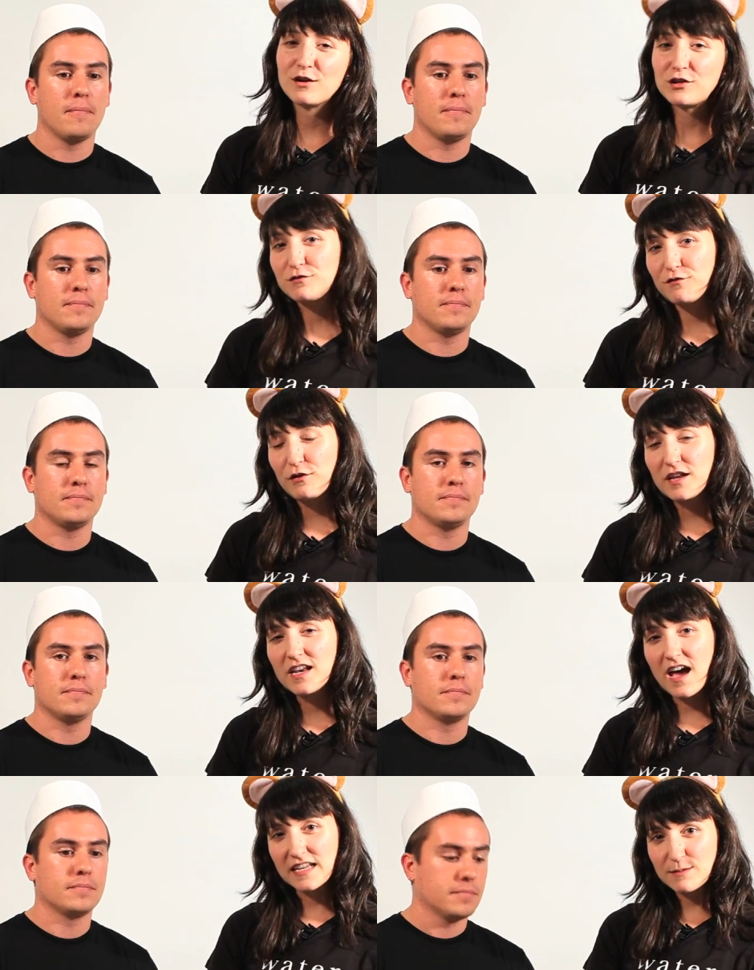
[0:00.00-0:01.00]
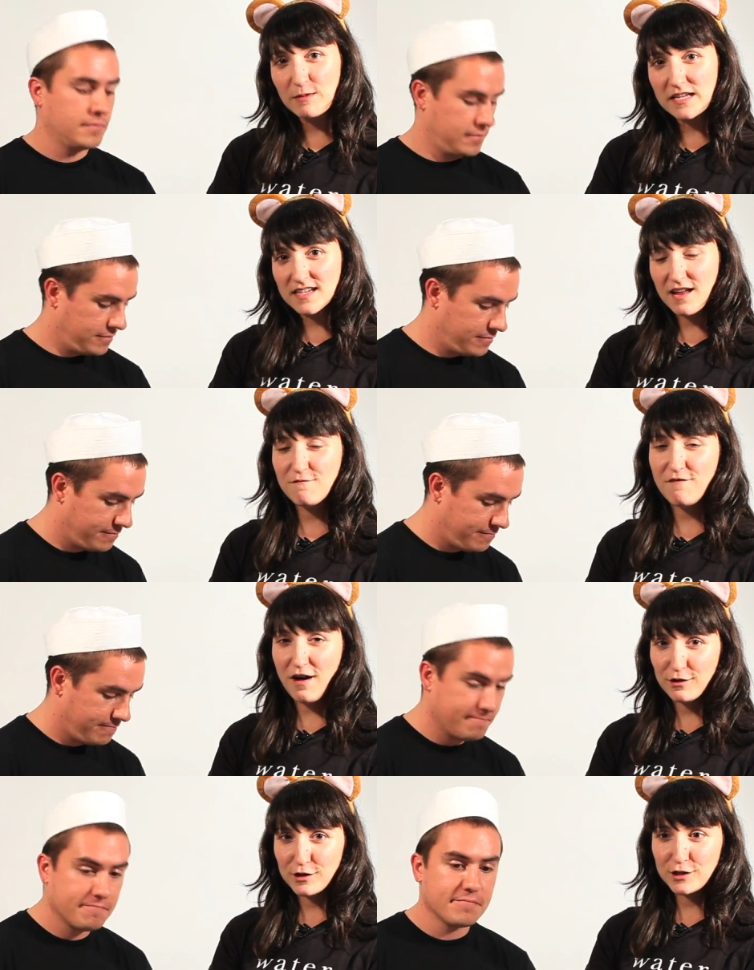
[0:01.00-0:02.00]
Speaker 1: you're a devoted husband and
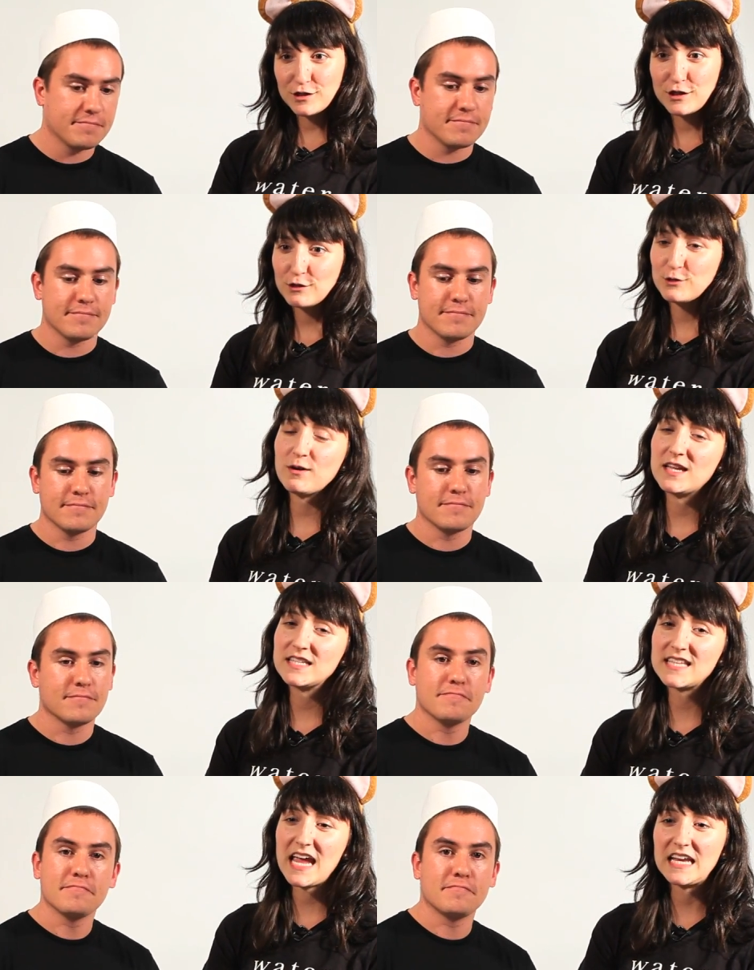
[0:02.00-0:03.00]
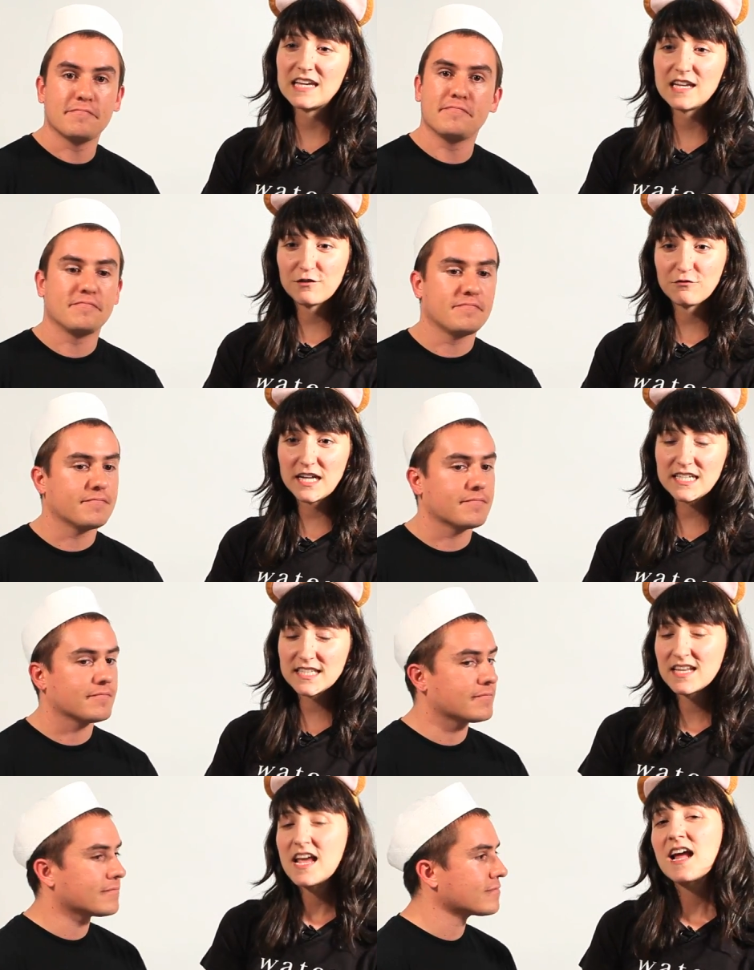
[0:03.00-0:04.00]
father to two twins, Hayden and Reese,
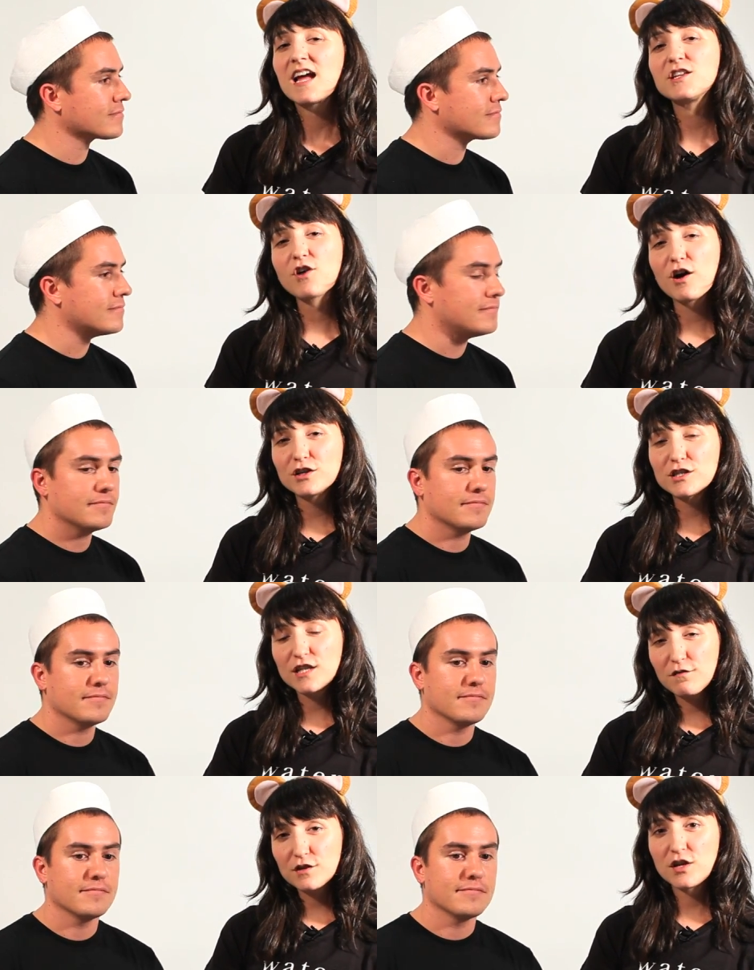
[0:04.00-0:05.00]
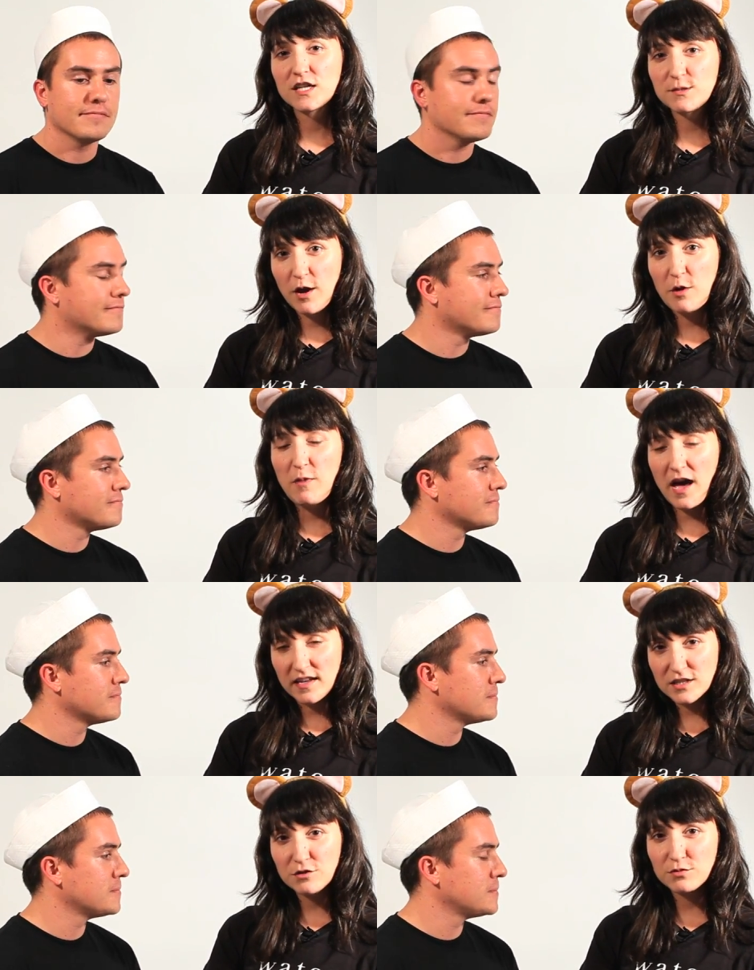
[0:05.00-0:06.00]
and you call yourself the Transparent
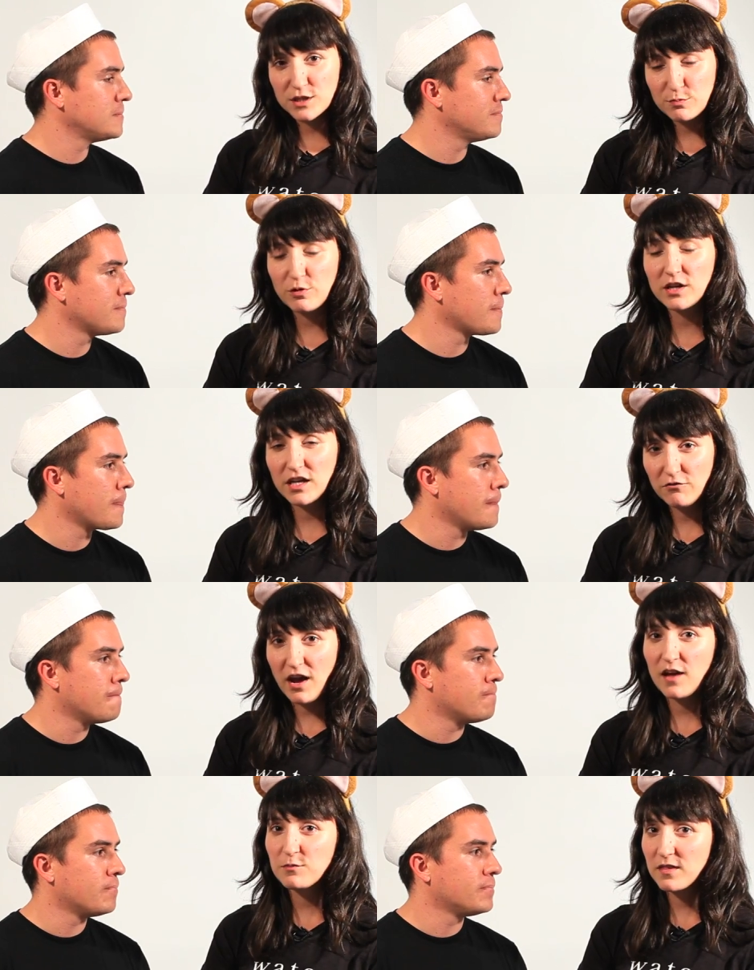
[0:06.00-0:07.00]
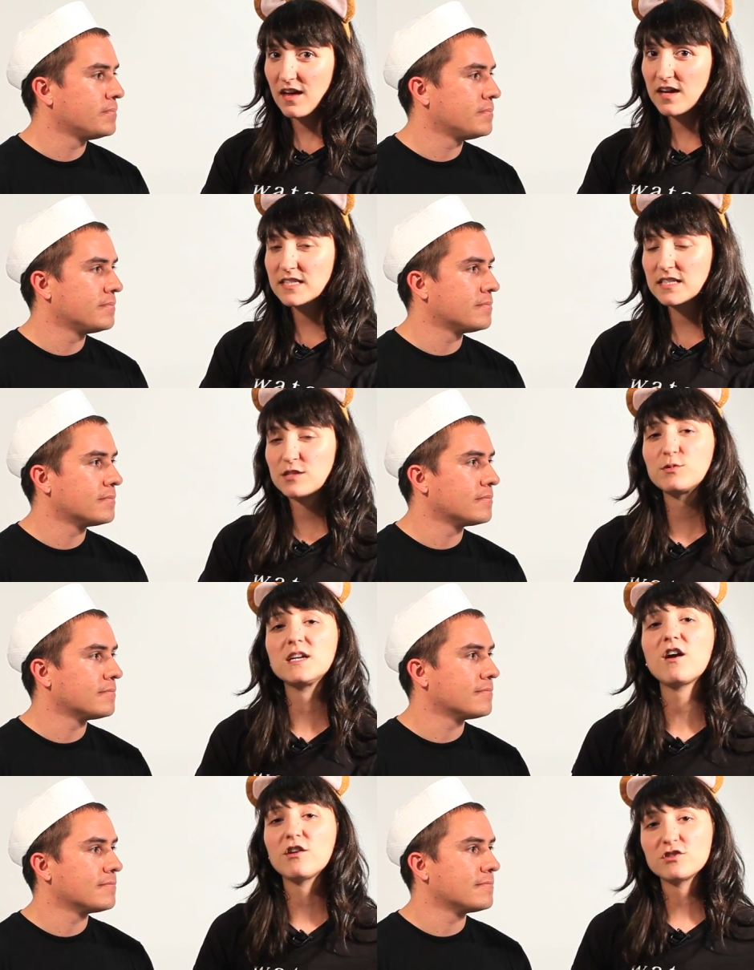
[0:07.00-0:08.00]
Pastor, which is pretty rad with us because
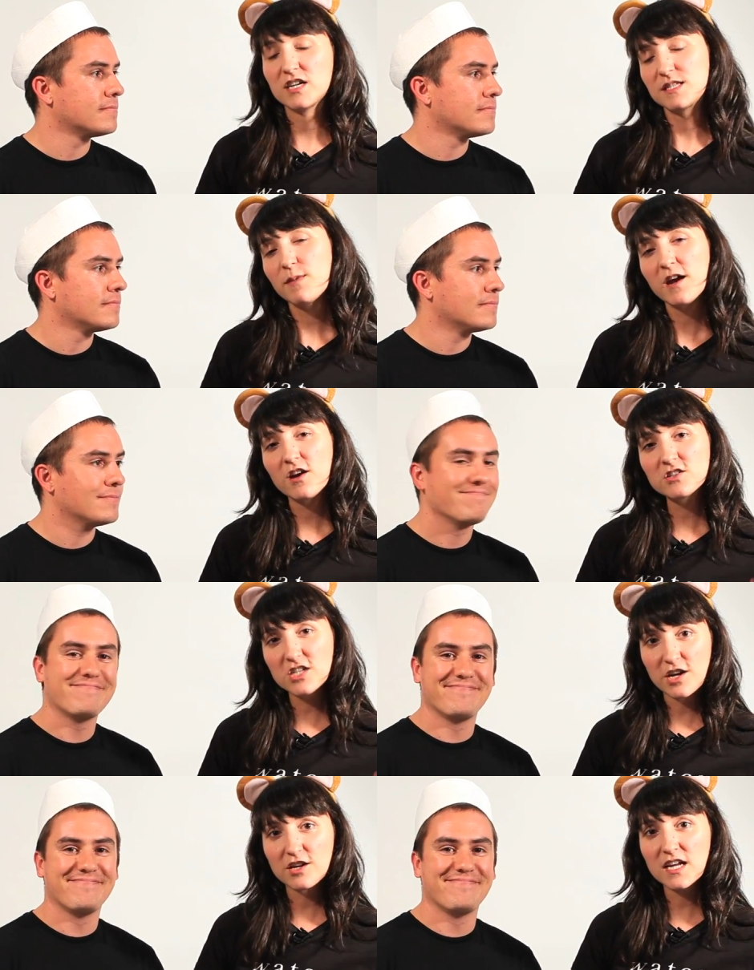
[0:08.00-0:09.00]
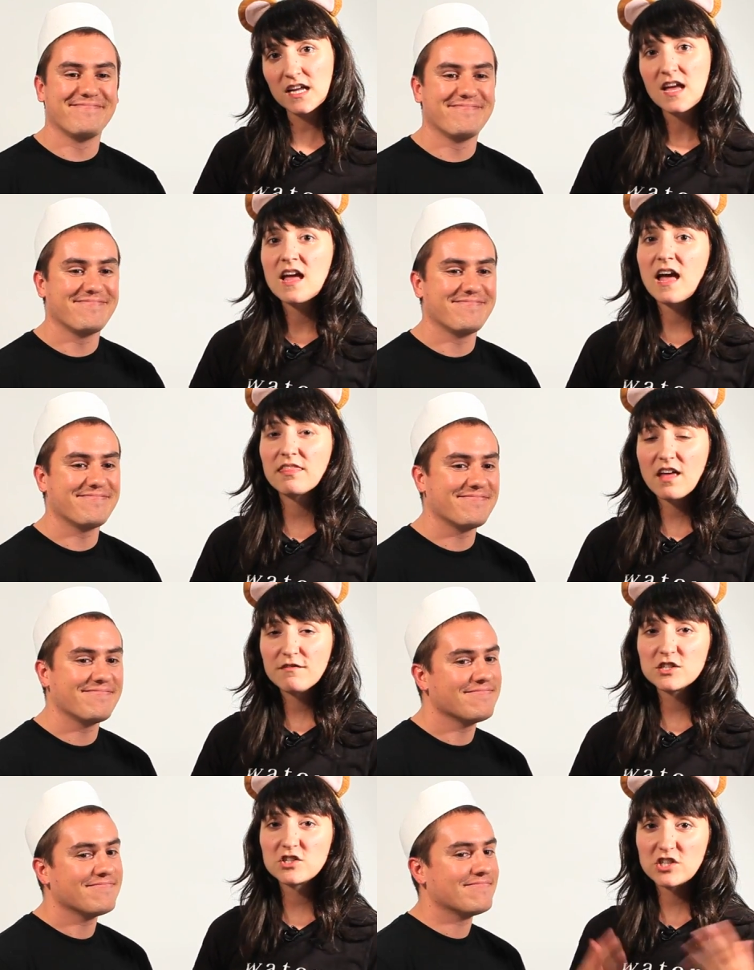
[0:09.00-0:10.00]
we are a transparent charity and
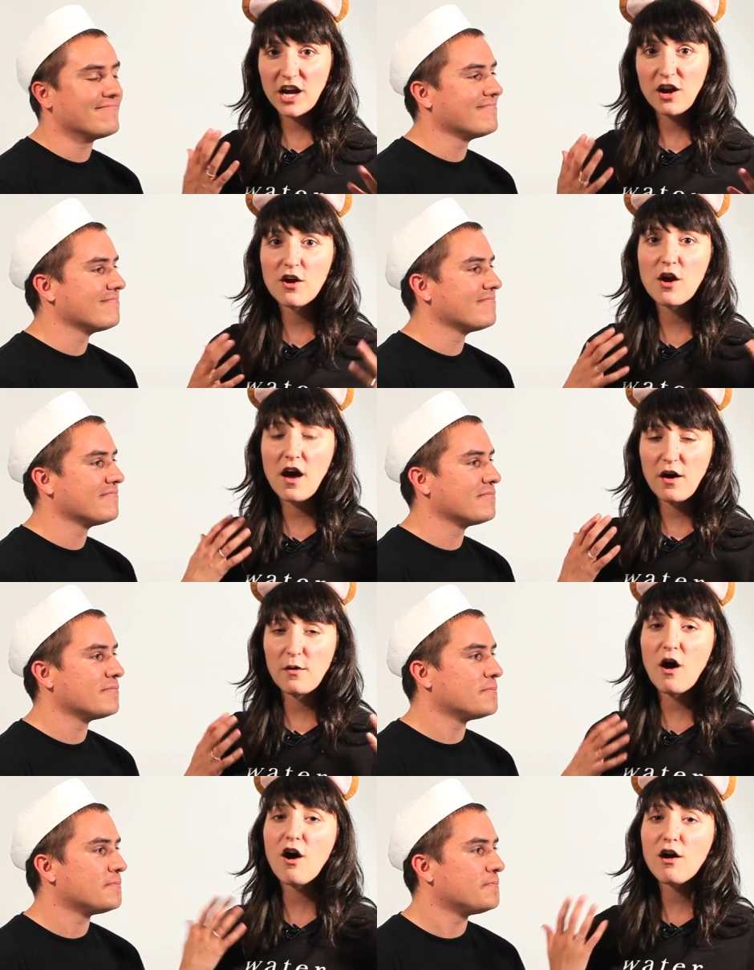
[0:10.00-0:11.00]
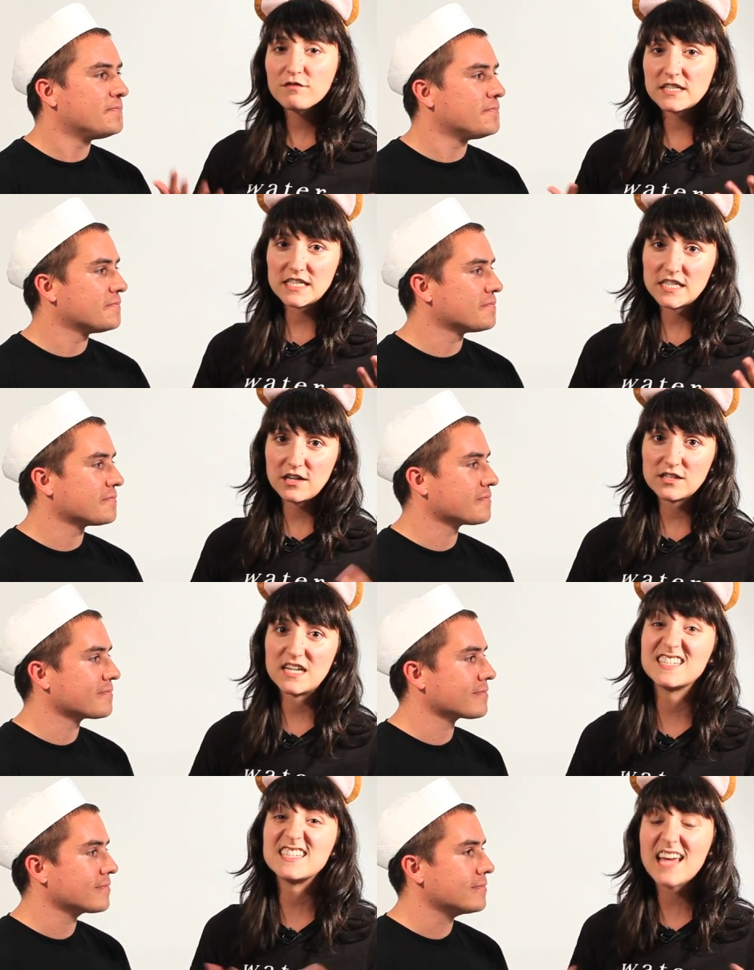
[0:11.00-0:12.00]
love to share uh, all the details
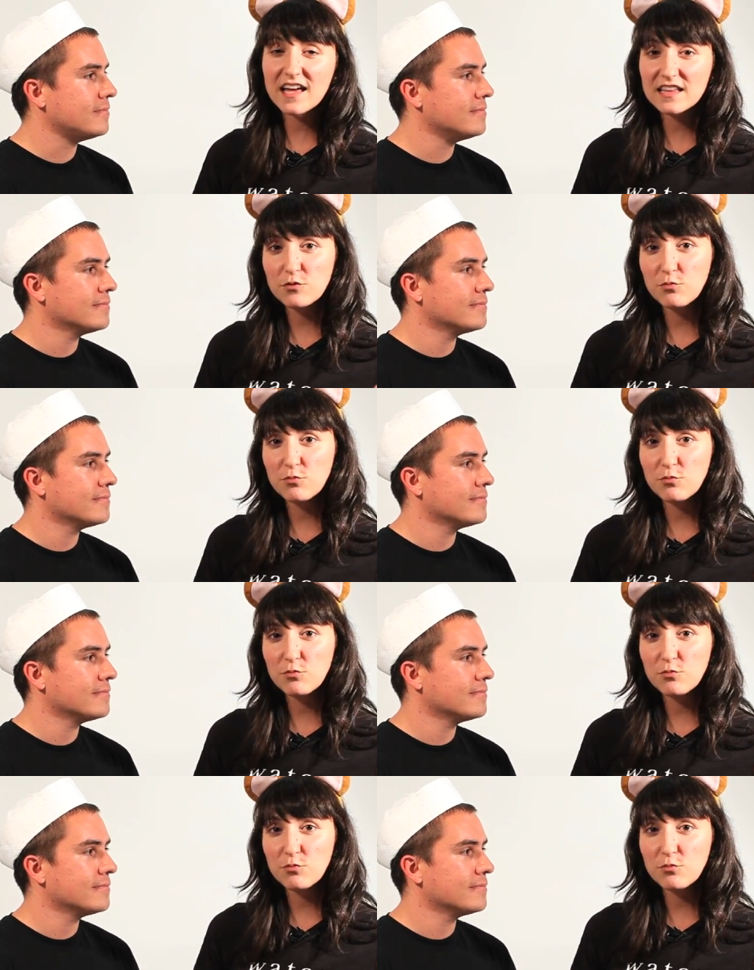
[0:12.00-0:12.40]
and exactly